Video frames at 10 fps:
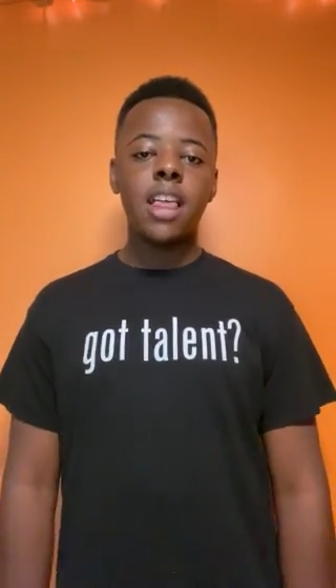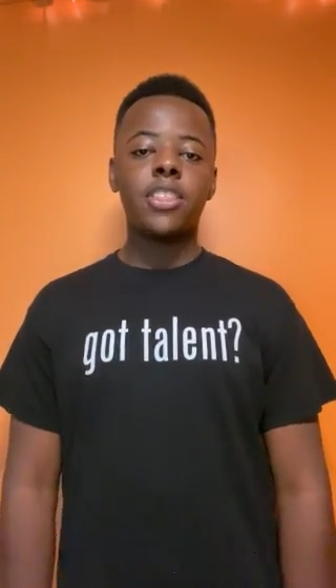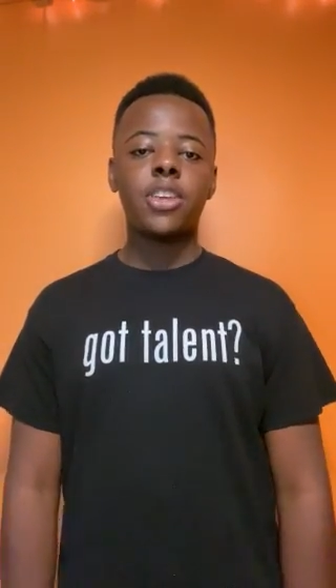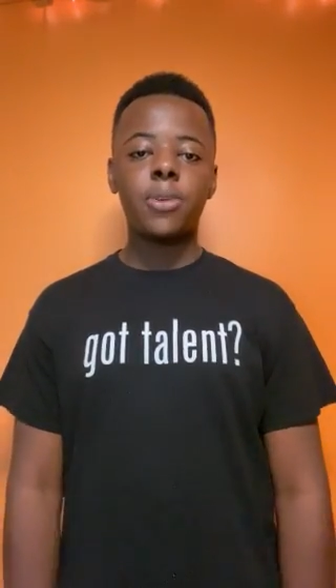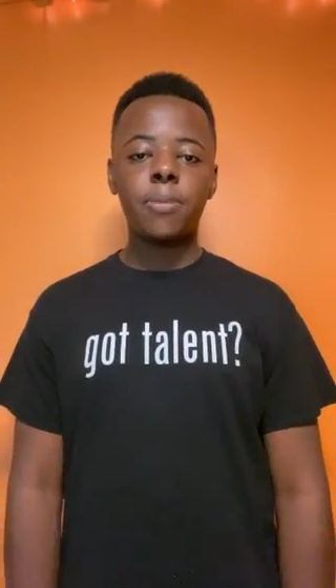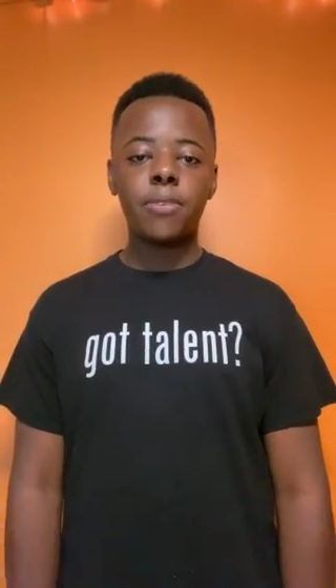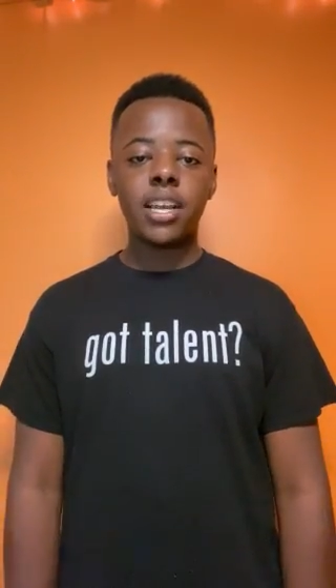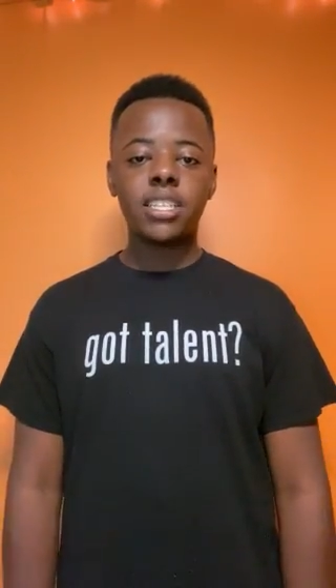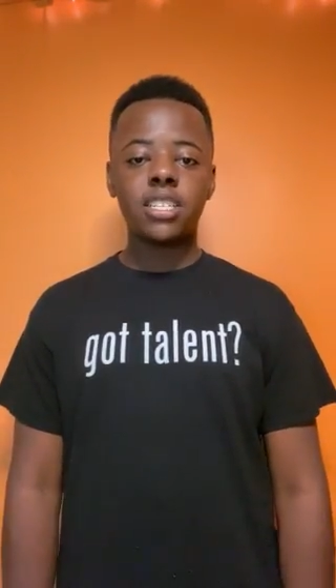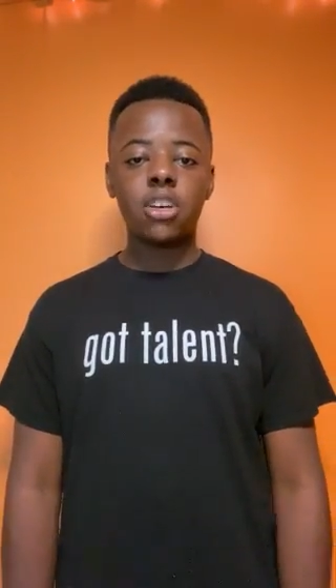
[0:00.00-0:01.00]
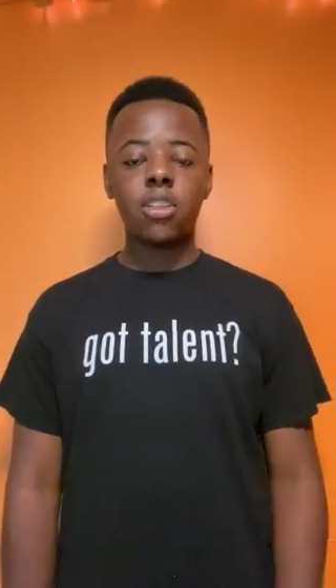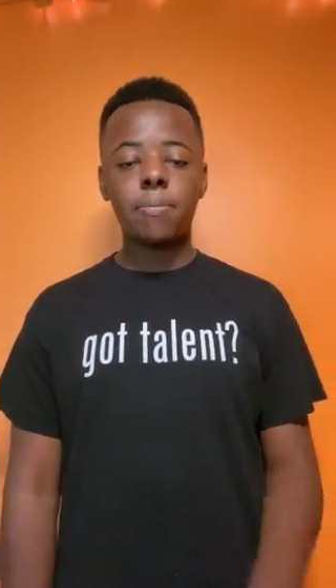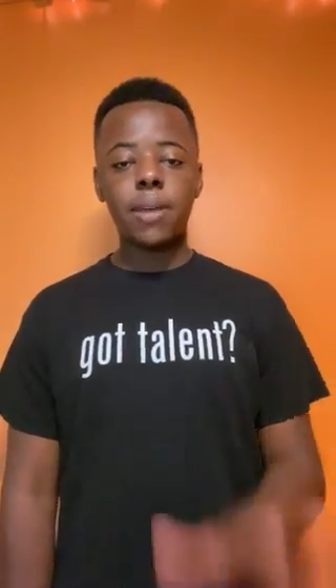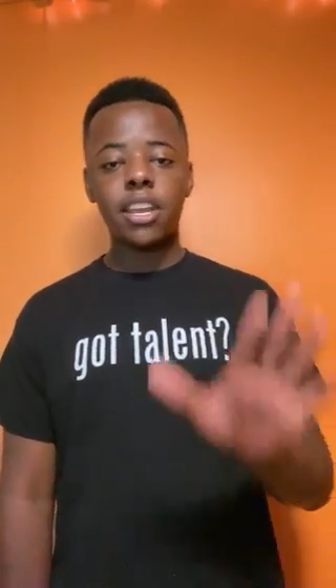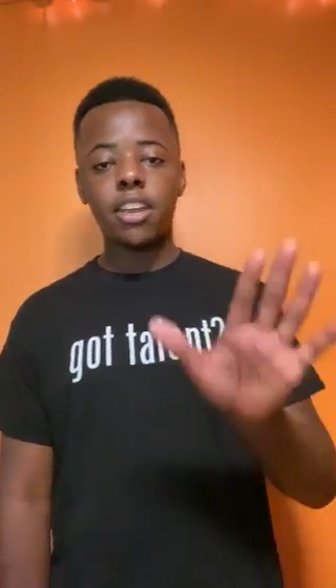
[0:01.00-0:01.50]
the human race has only
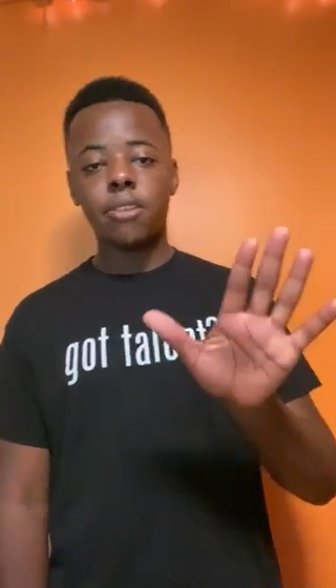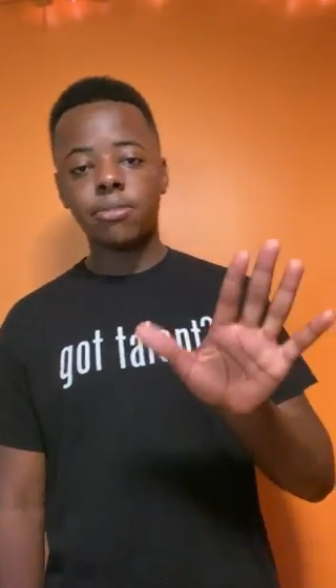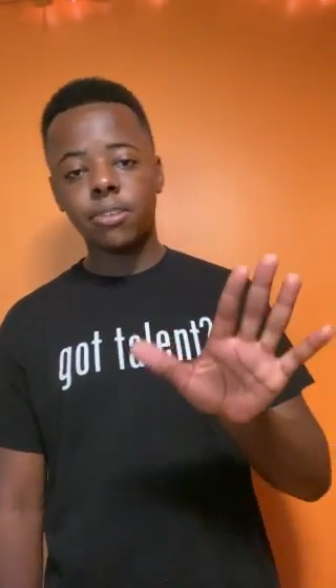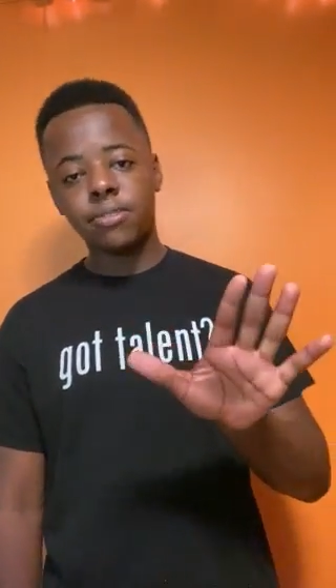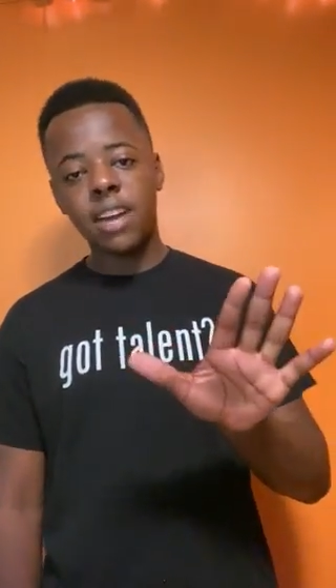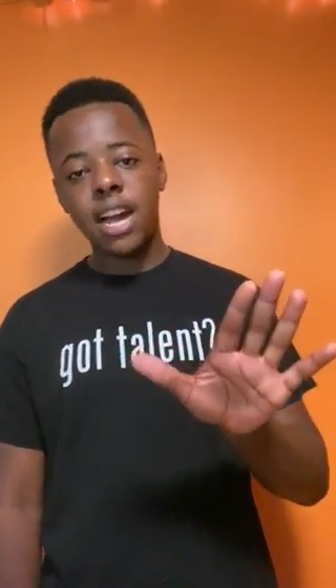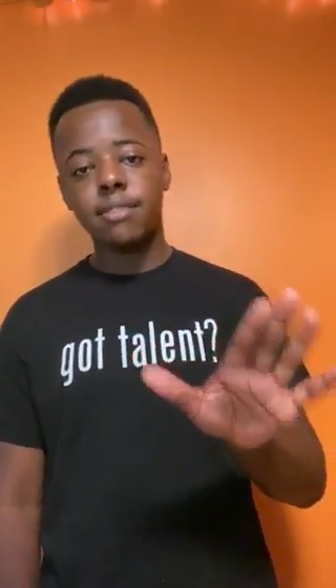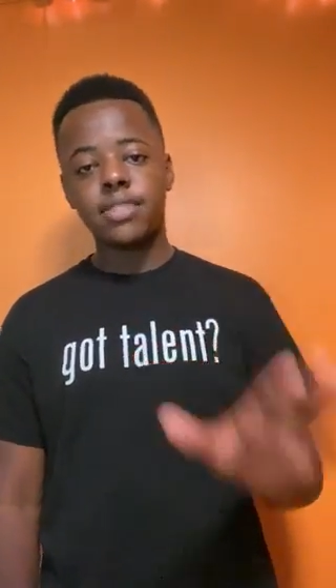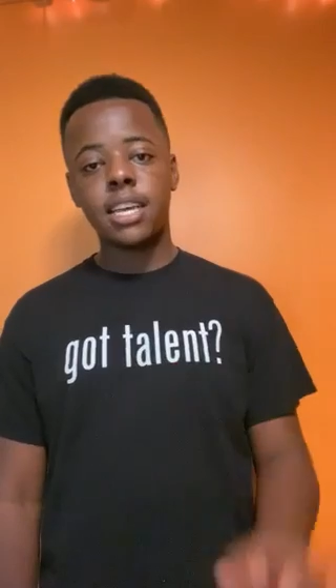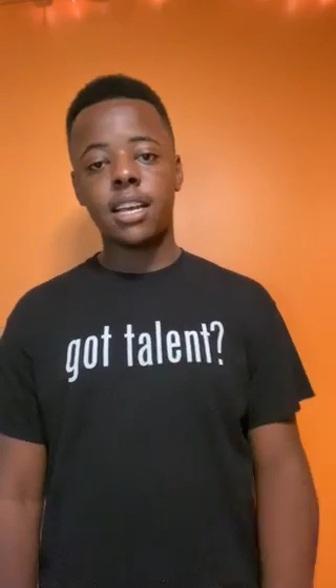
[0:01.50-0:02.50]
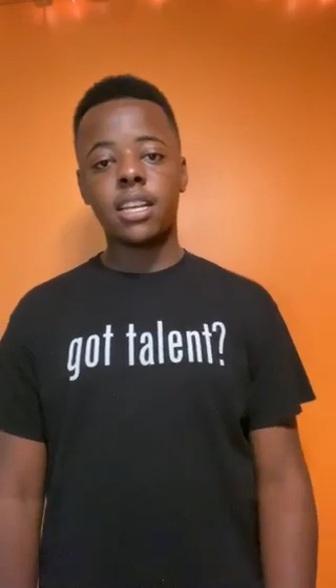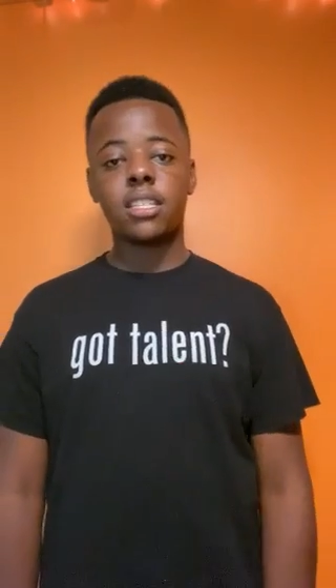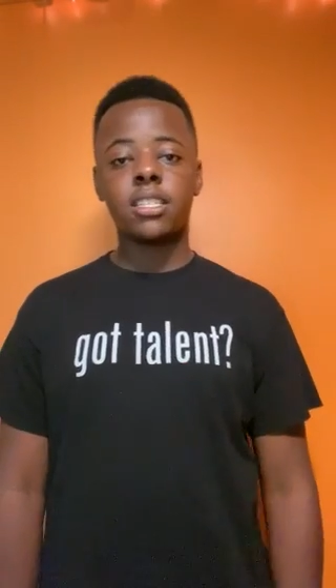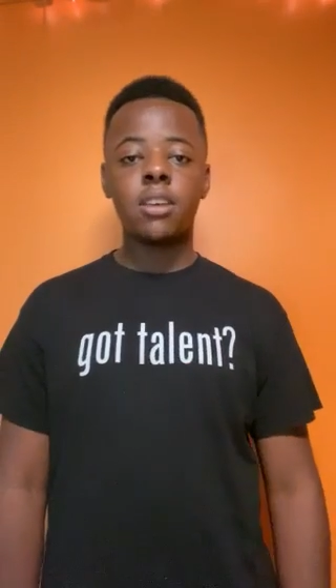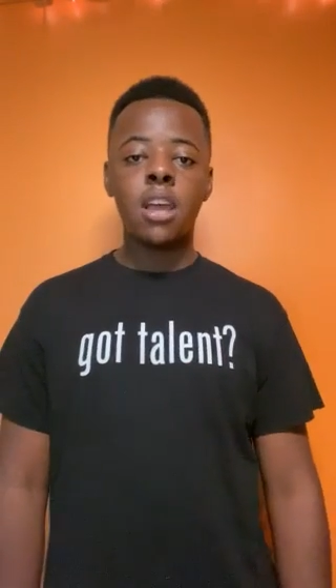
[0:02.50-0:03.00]
been here for 5
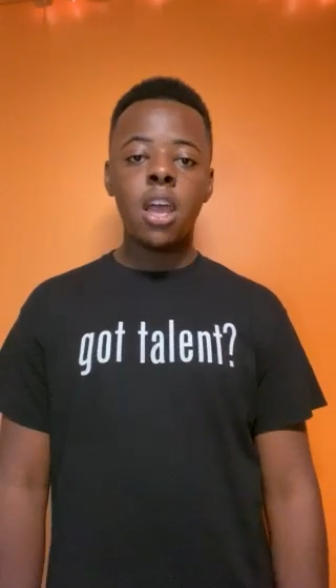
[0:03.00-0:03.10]
seconds.